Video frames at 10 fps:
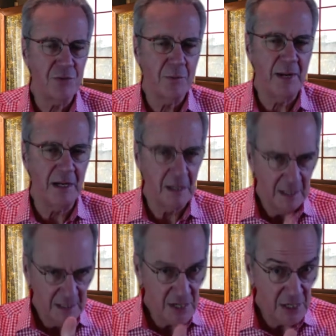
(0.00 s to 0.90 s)
were big.
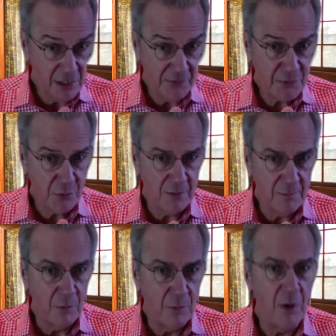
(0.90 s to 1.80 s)
Tariffs were
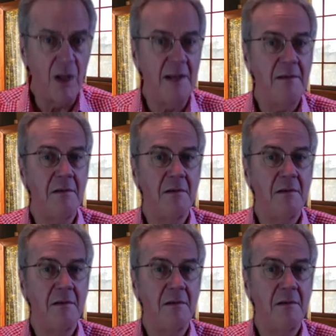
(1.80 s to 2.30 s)
number one.